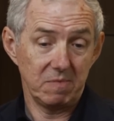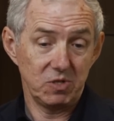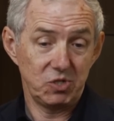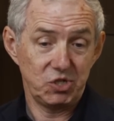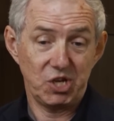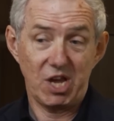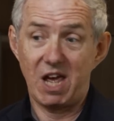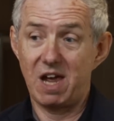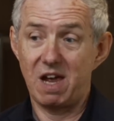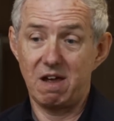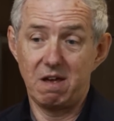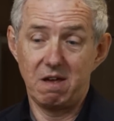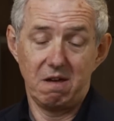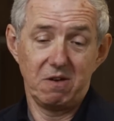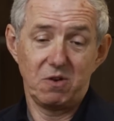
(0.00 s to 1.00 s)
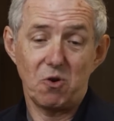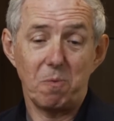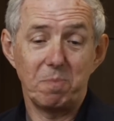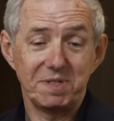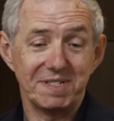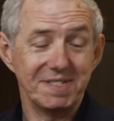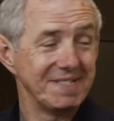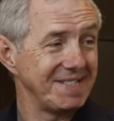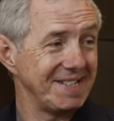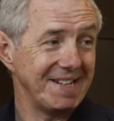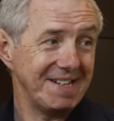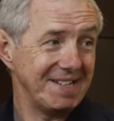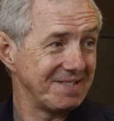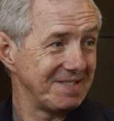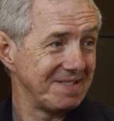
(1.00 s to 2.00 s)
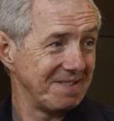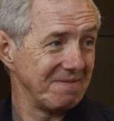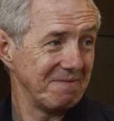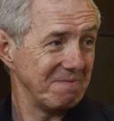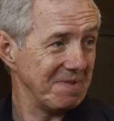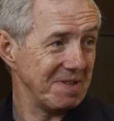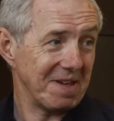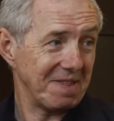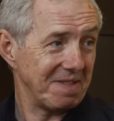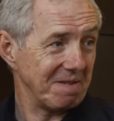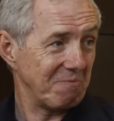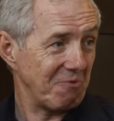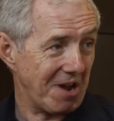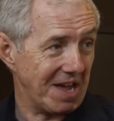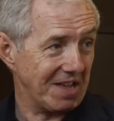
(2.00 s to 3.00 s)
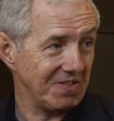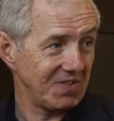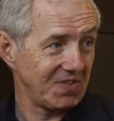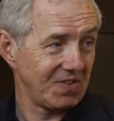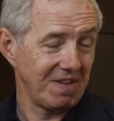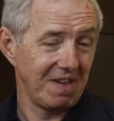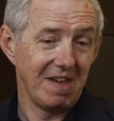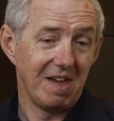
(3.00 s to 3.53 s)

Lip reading: share competencies with other brands.